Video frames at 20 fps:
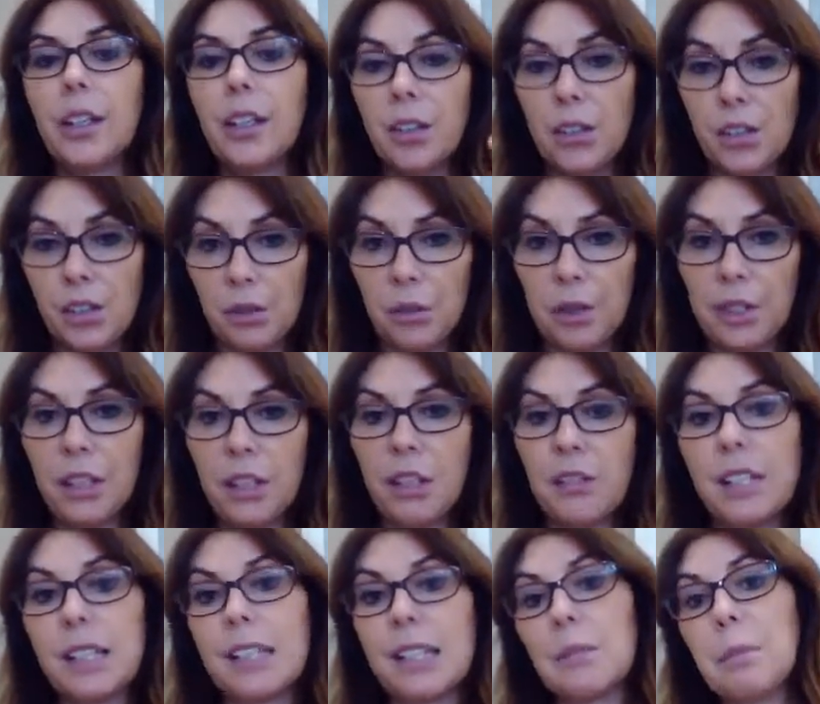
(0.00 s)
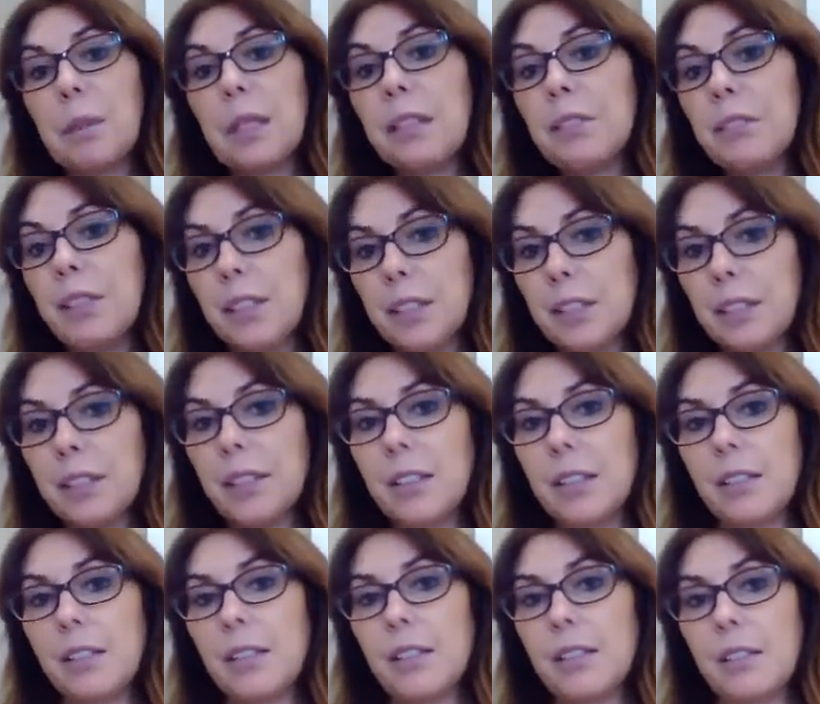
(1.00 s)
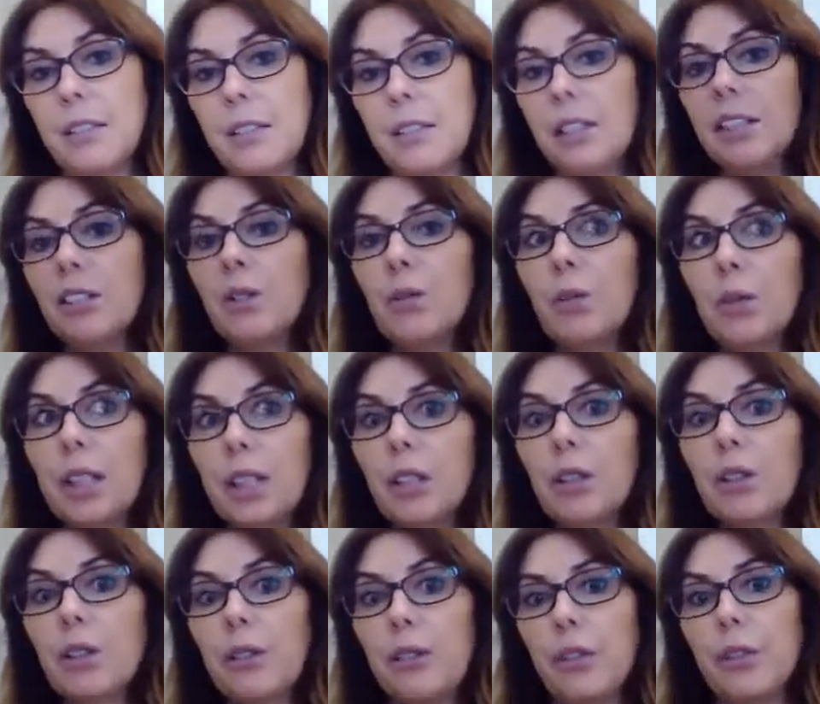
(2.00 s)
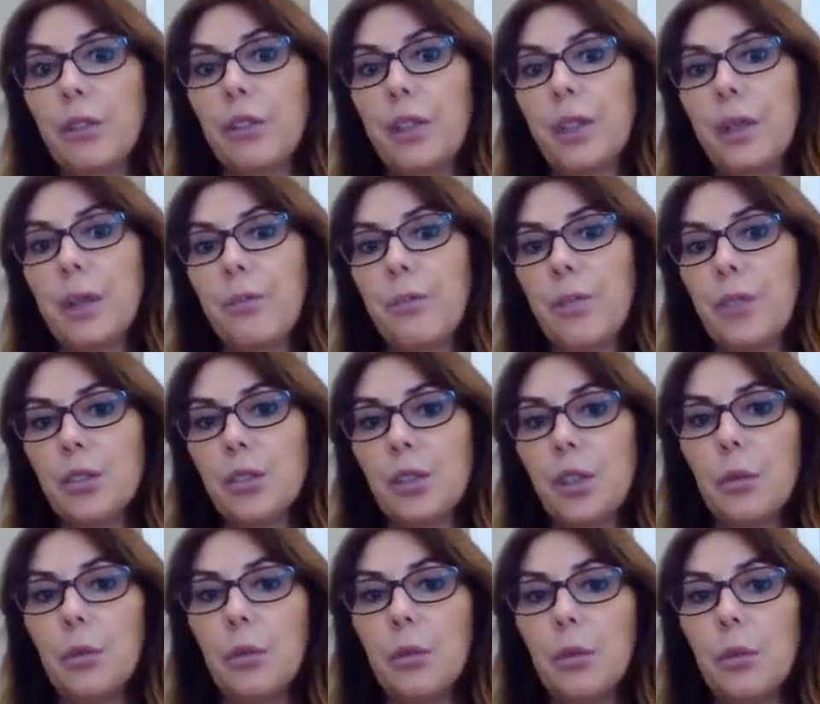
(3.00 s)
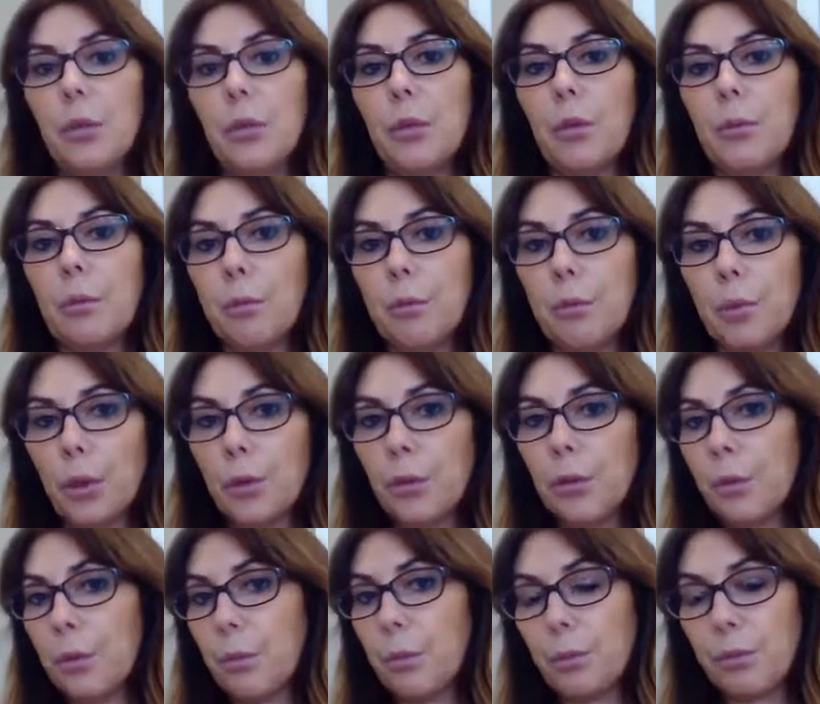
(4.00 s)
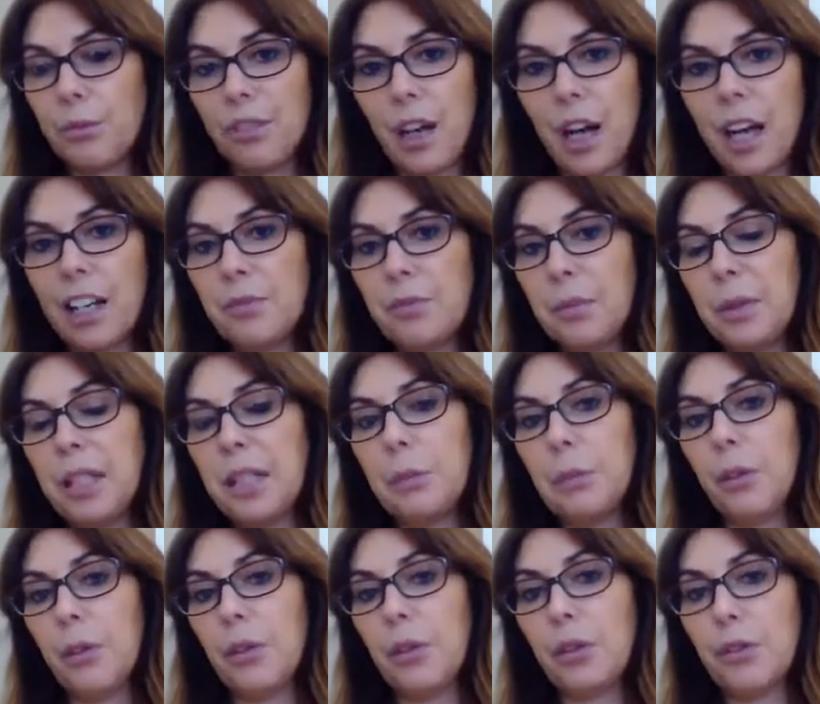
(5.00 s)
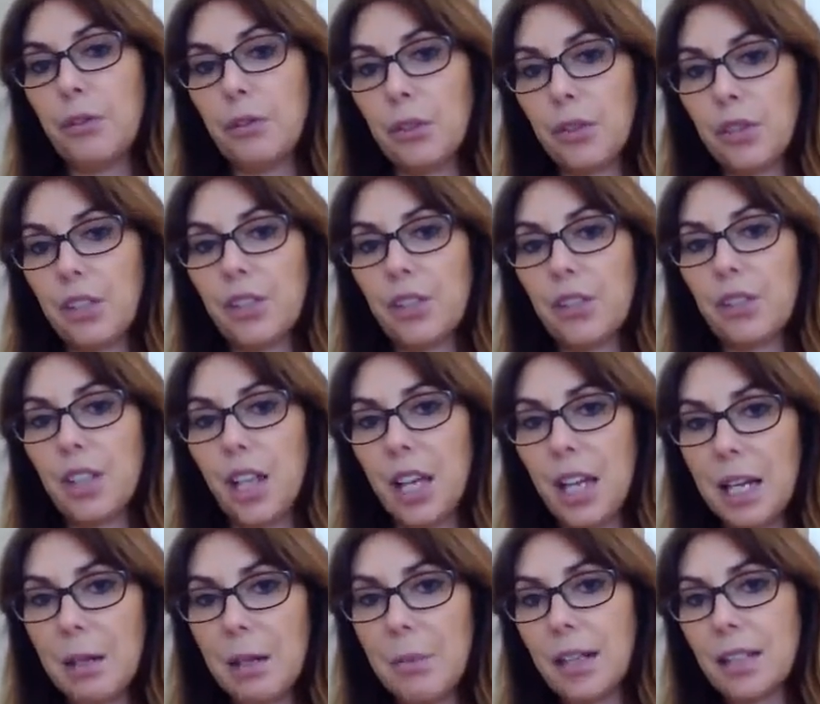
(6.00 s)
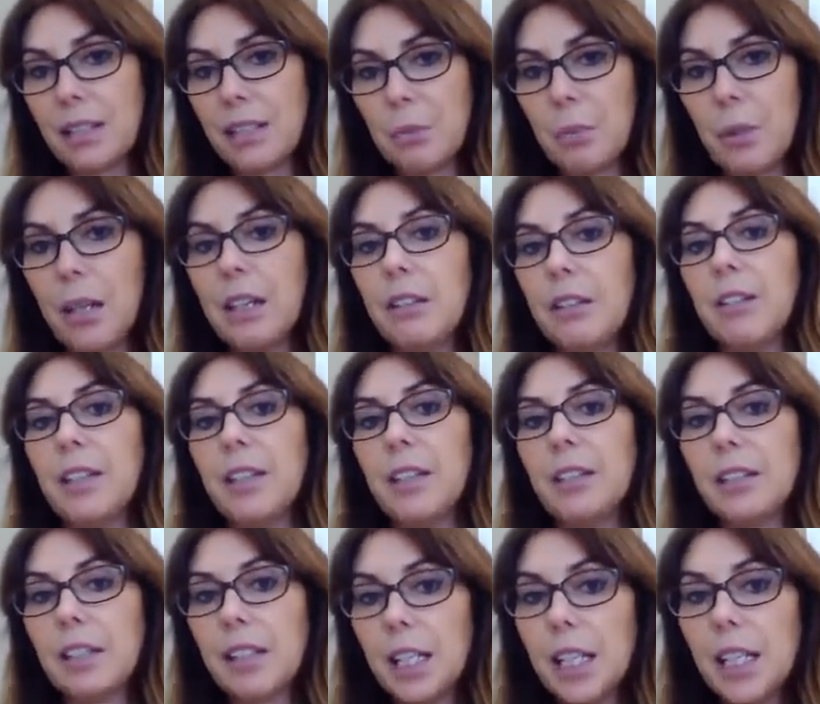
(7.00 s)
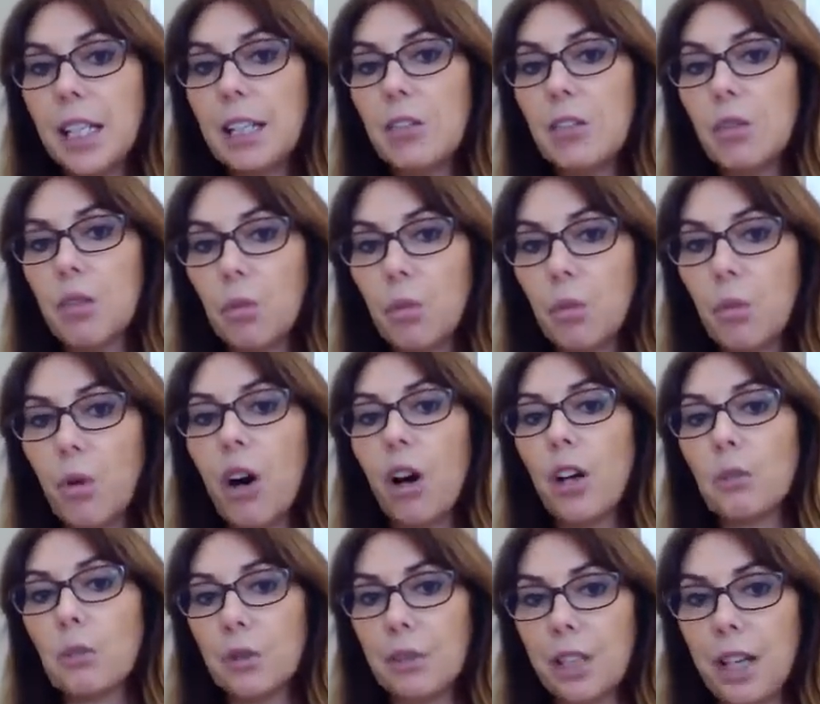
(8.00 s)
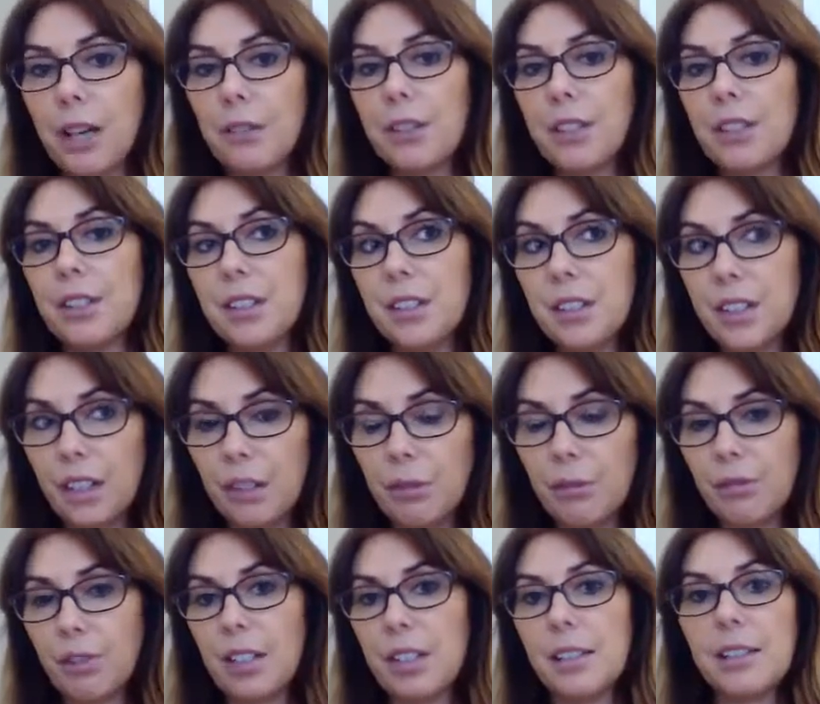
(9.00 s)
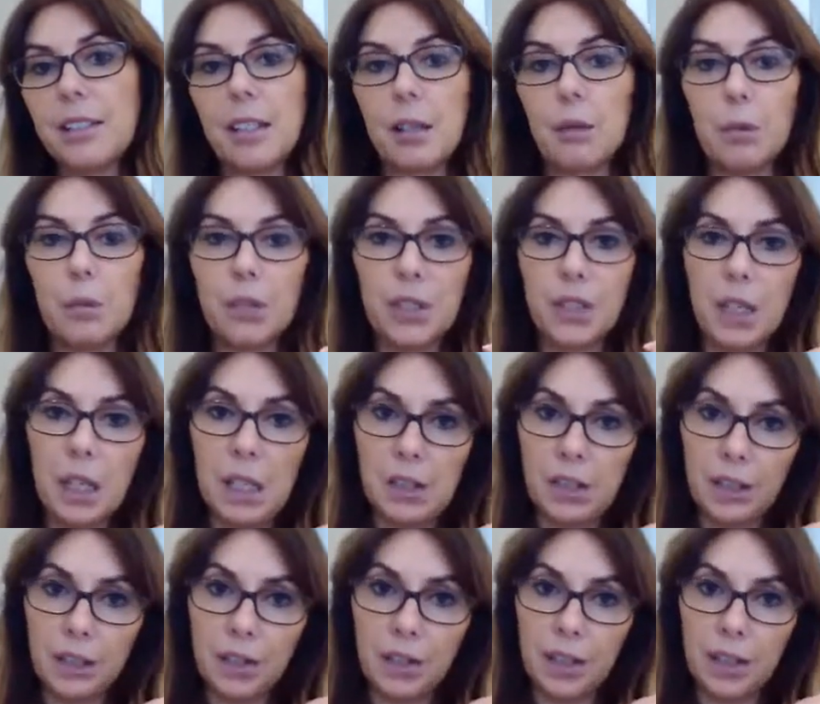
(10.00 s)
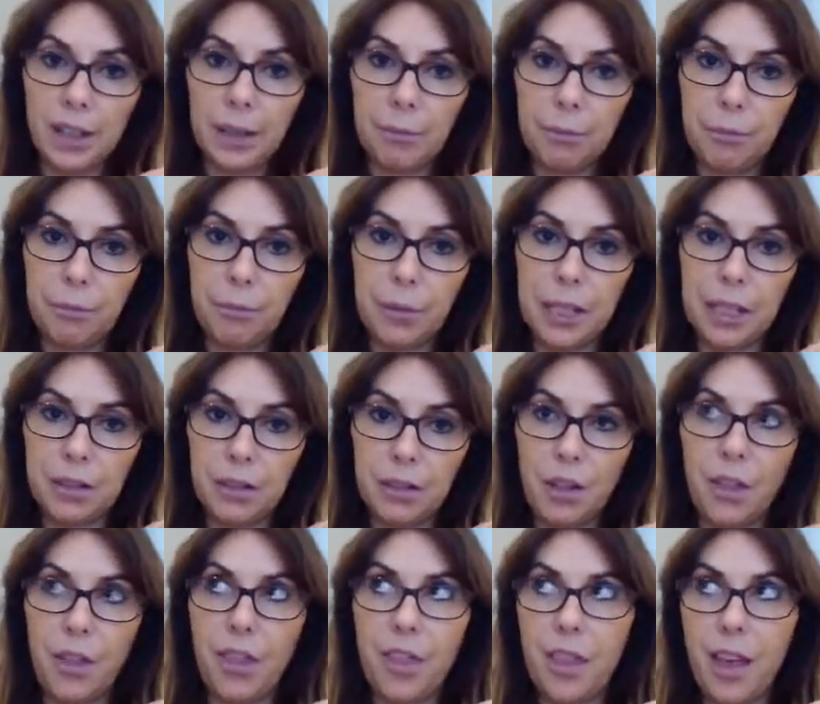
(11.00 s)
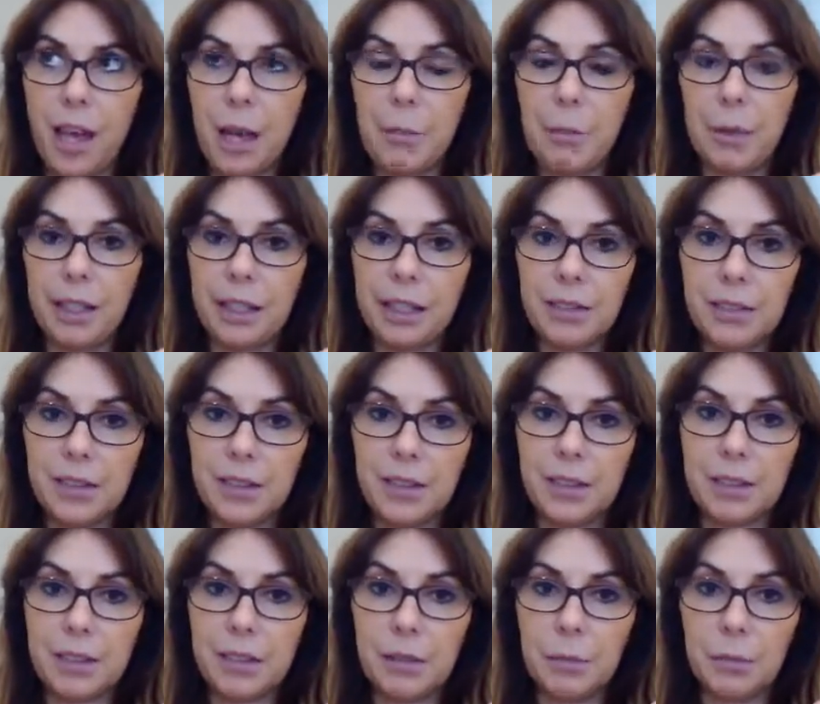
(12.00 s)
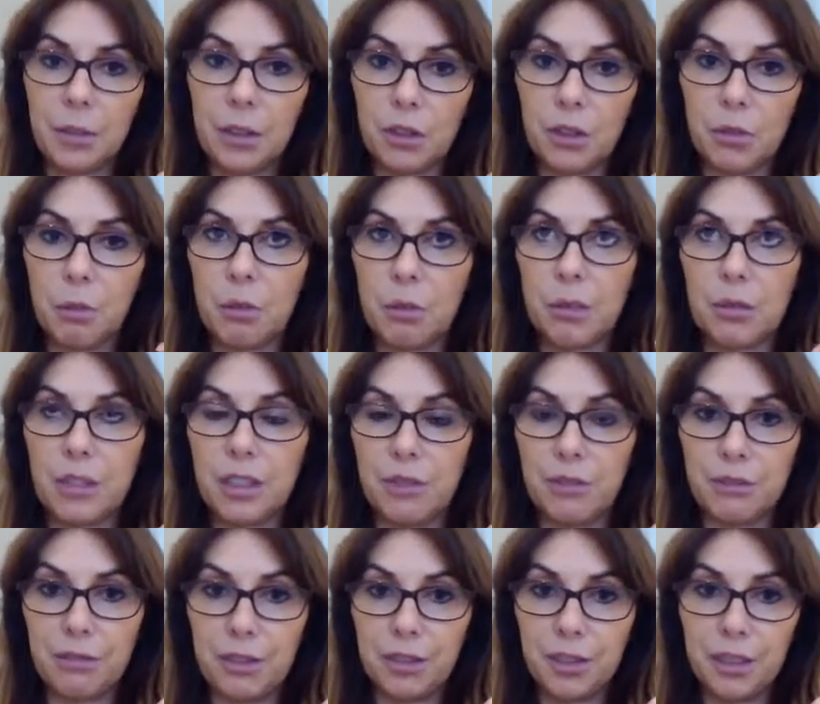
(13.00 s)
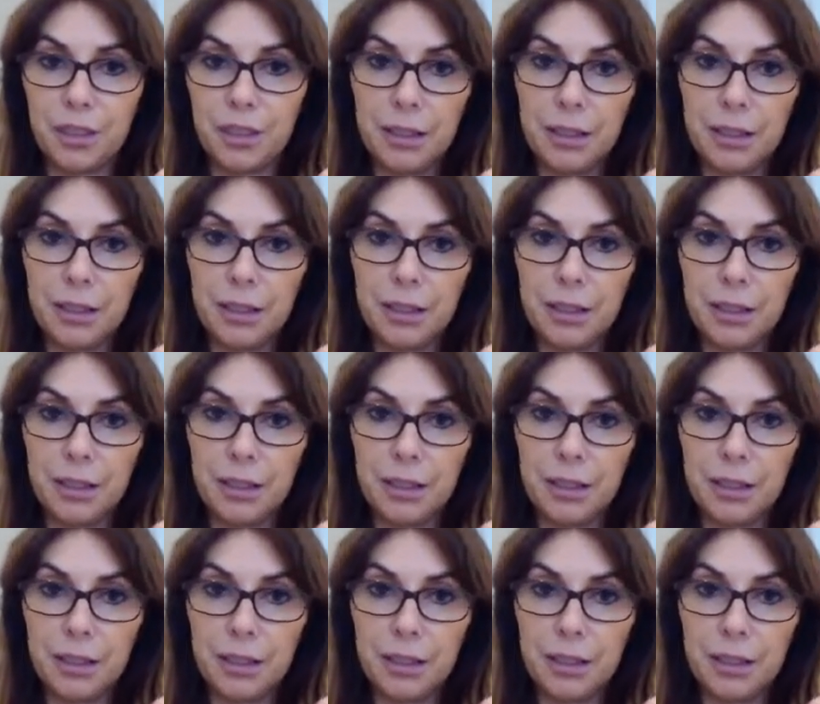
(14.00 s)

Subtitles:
So in our experiences, we look for it. So put 5 people through the same experience, each one would have a different interpretation on it based on their belief system, because we're all different.